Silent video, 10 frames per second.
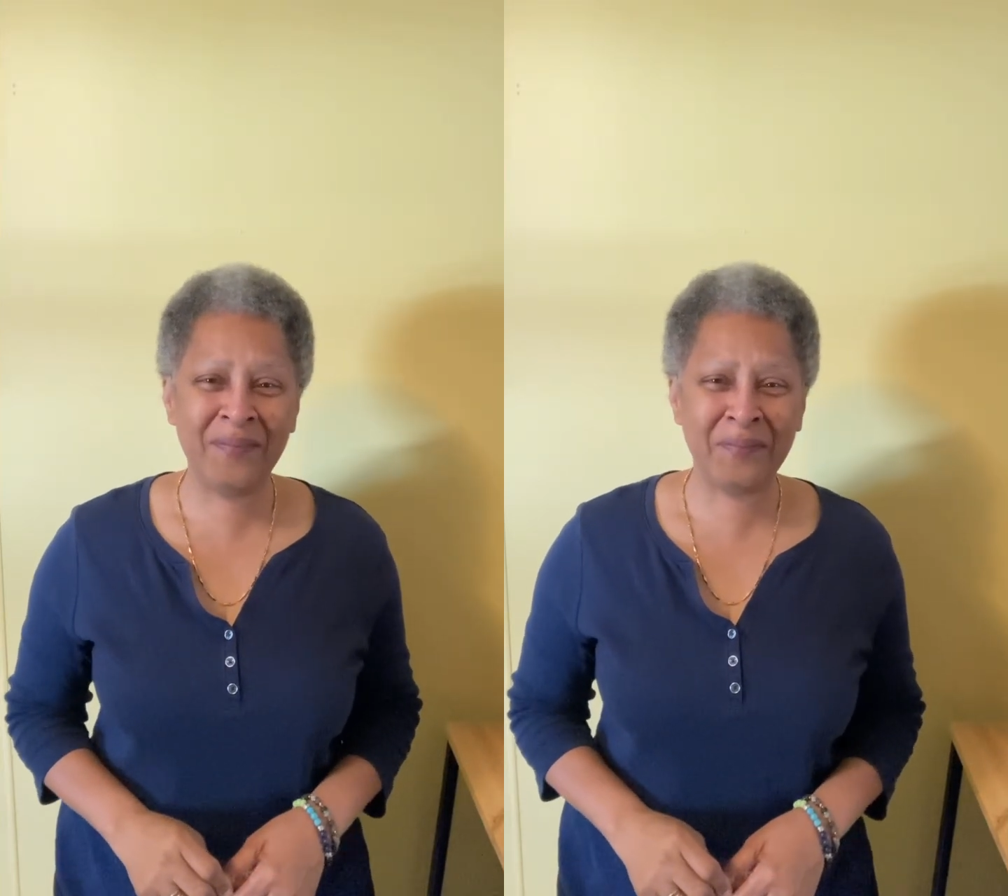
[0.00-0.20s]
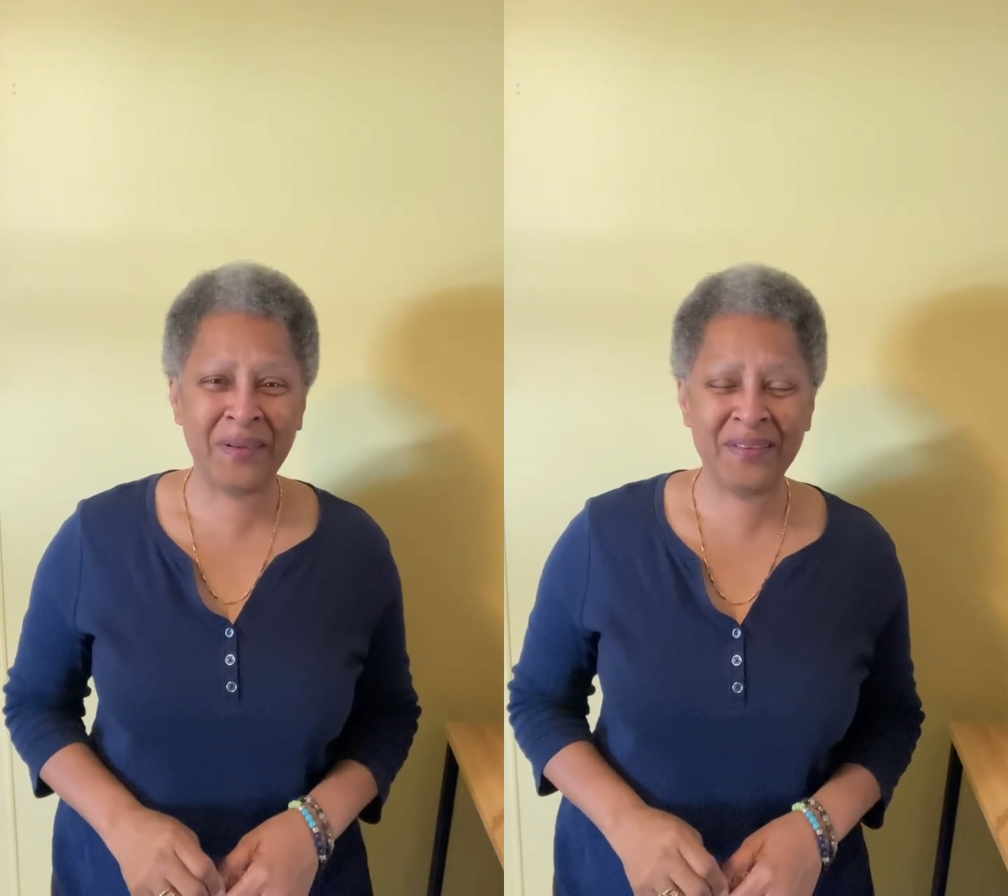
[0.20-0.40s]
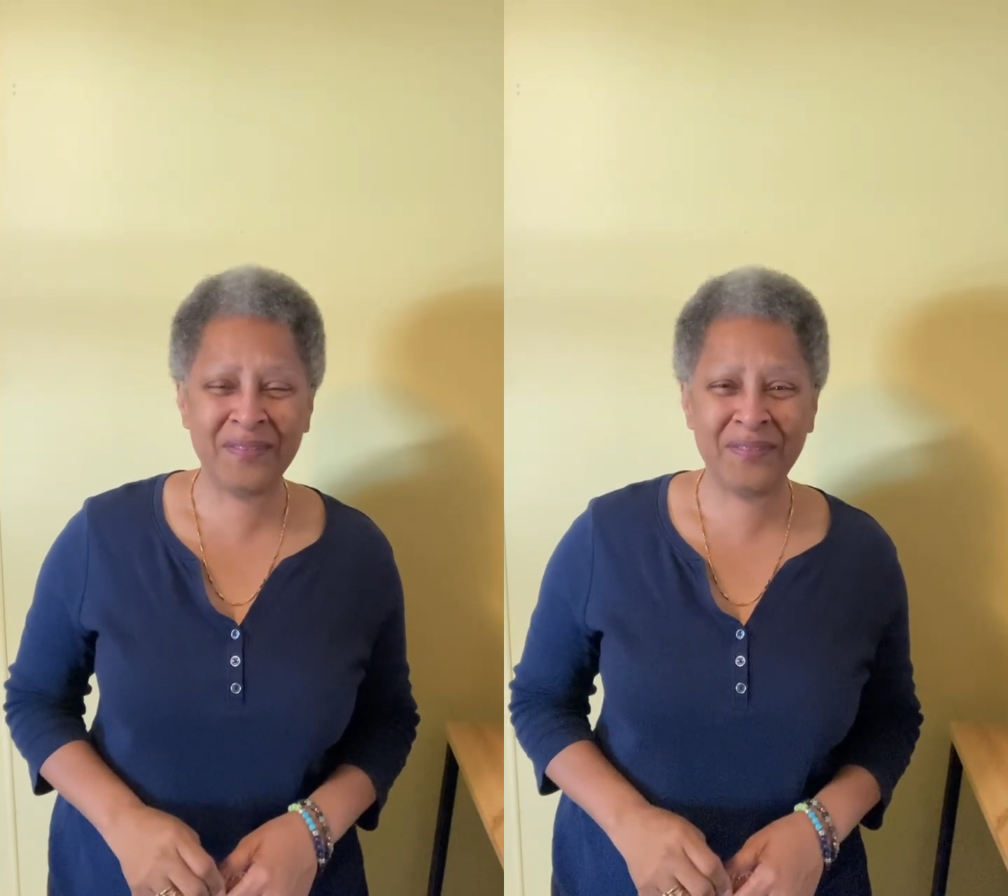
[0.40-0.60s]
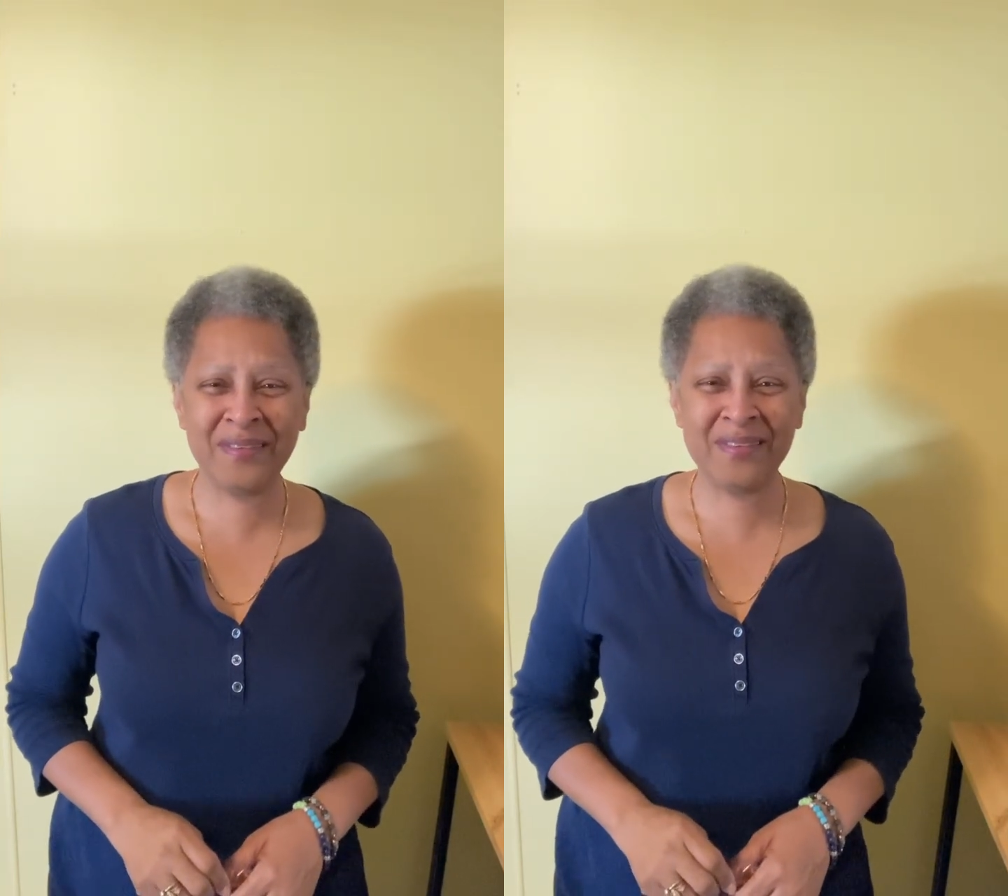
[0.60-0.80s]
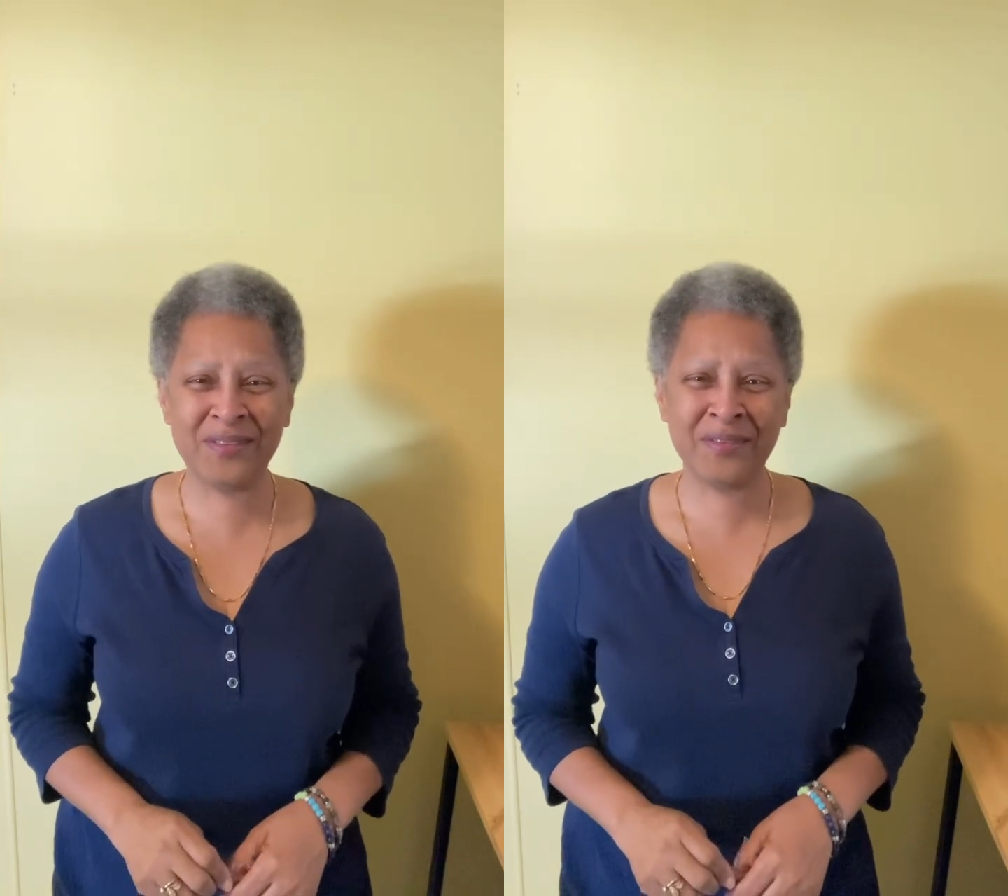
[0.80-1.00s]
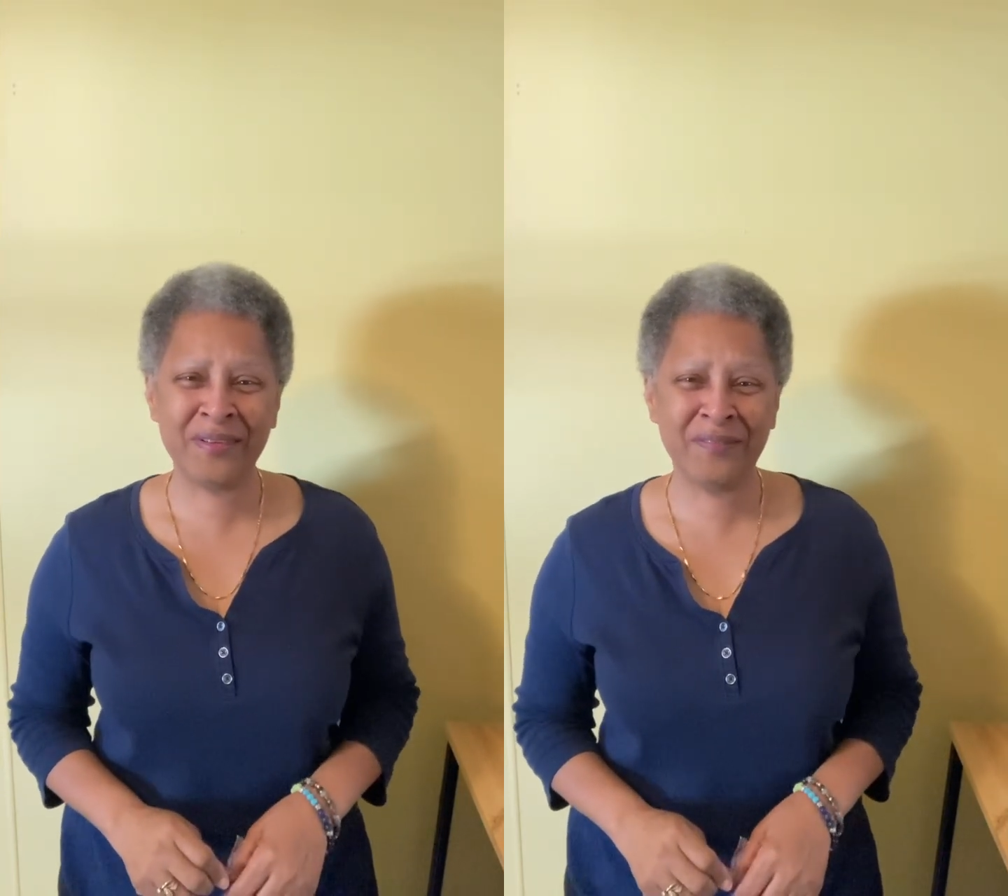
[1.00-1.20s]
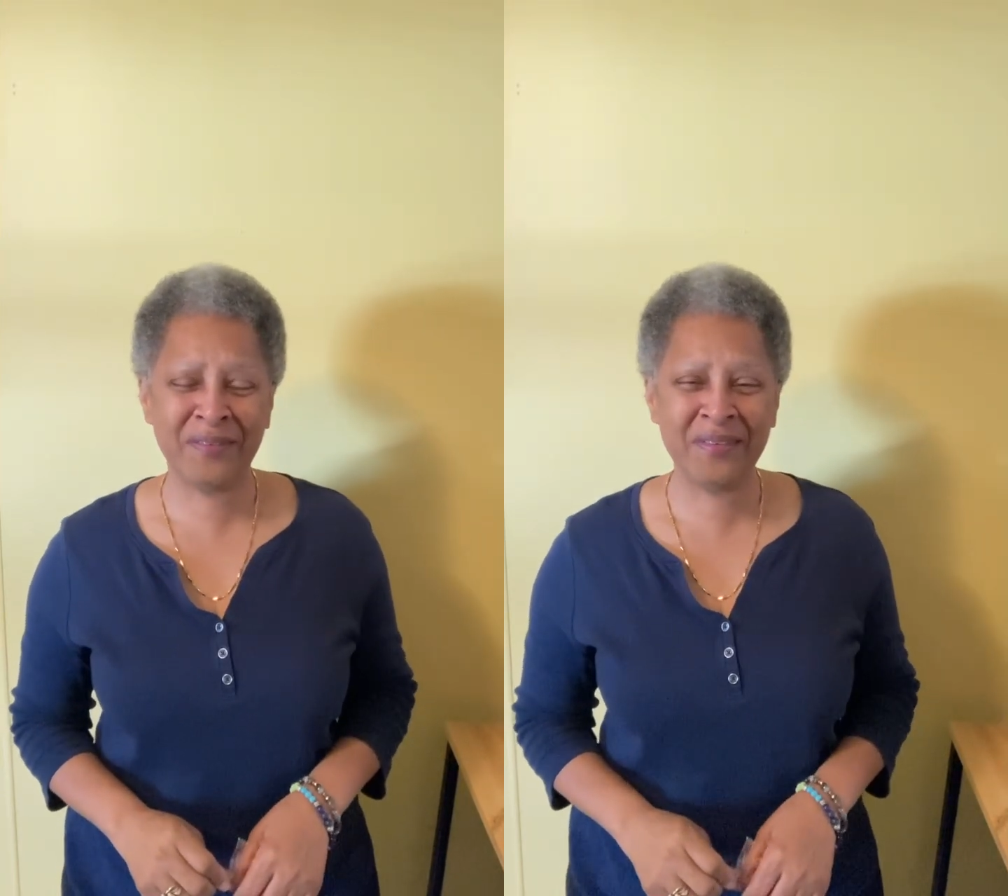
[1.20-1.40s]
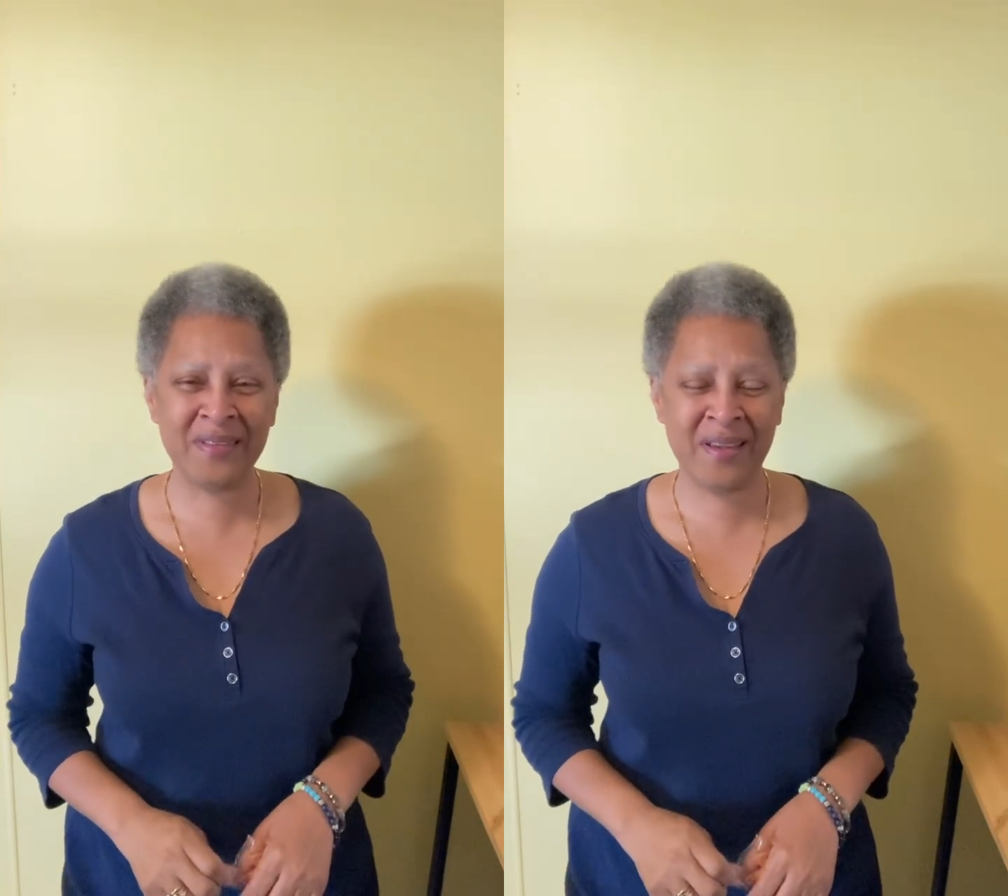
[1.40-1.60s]
wonderful,
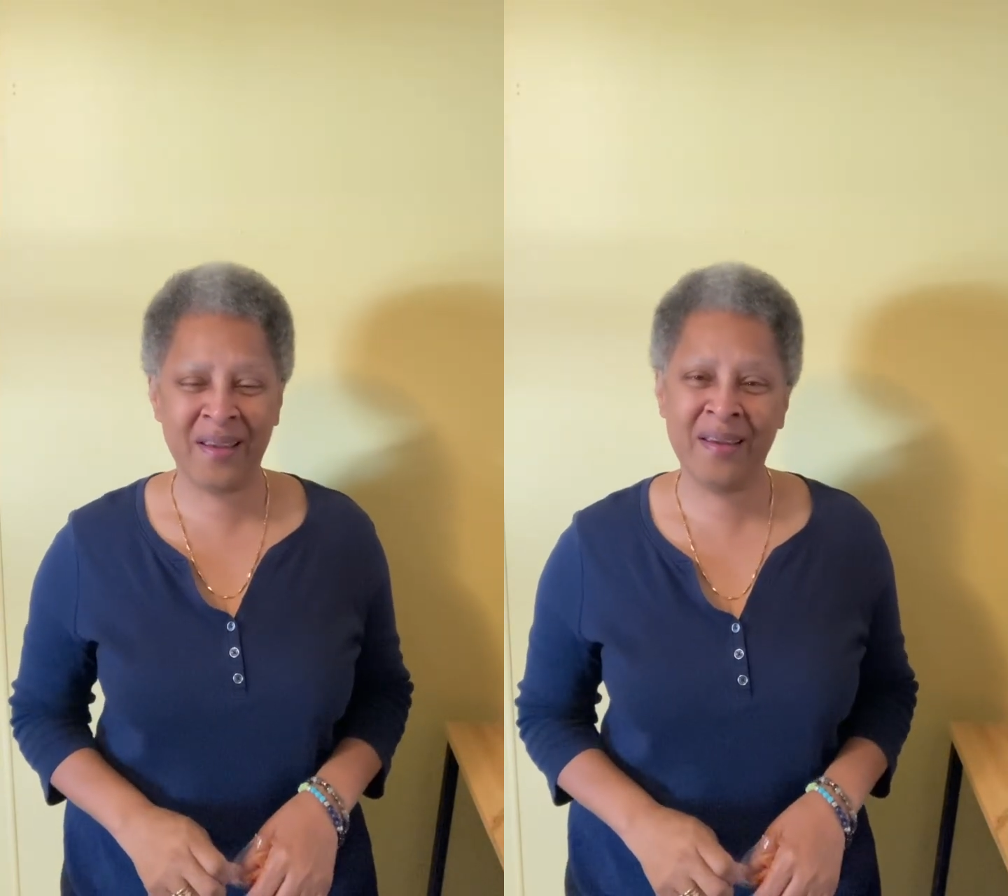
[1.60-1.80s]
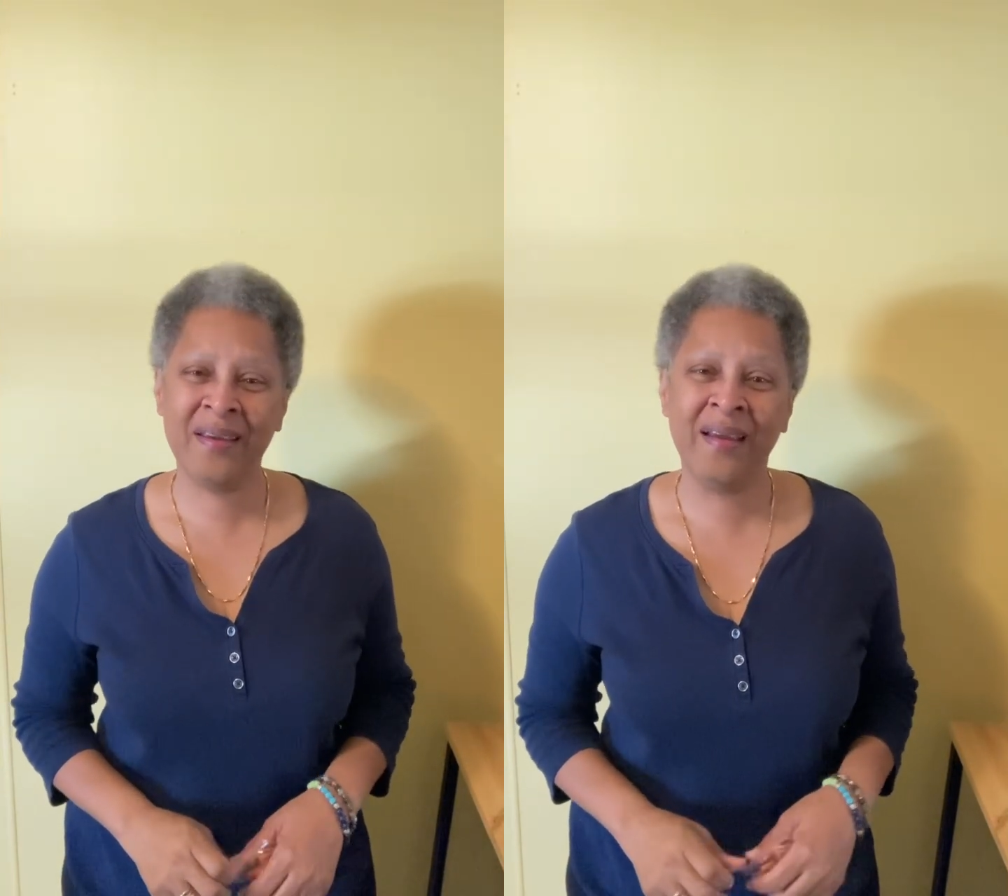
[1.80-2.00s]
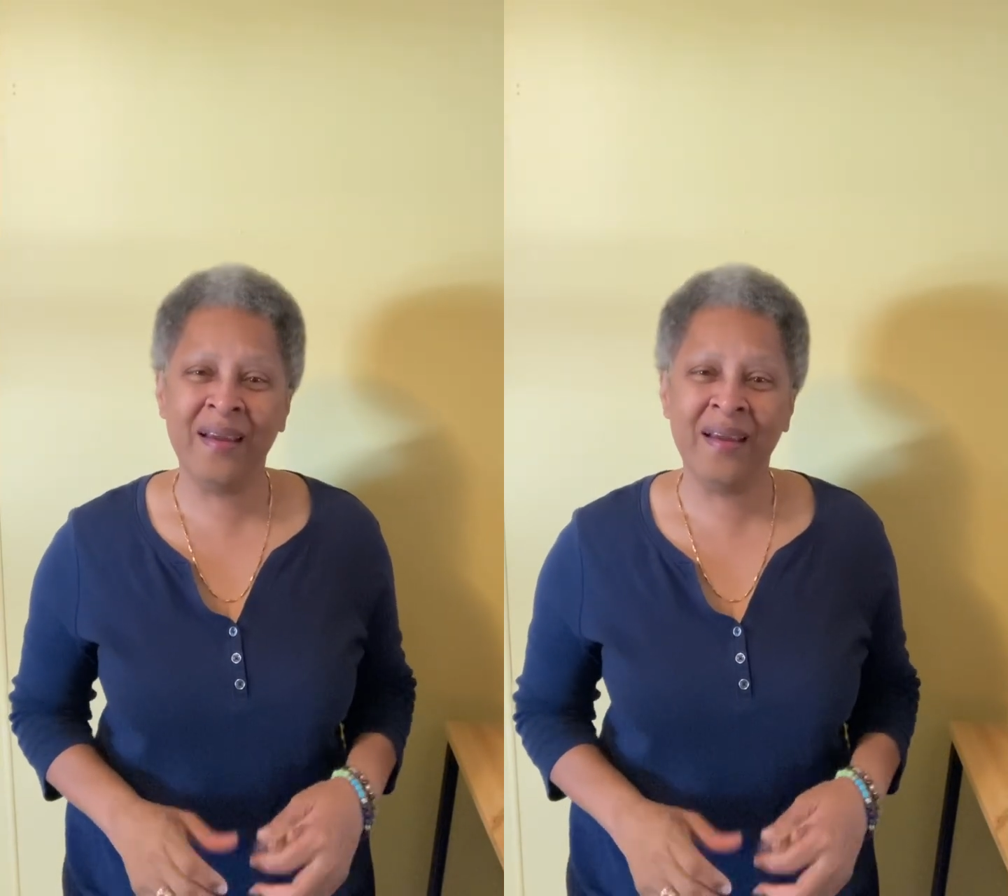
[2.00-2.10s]
joyful day.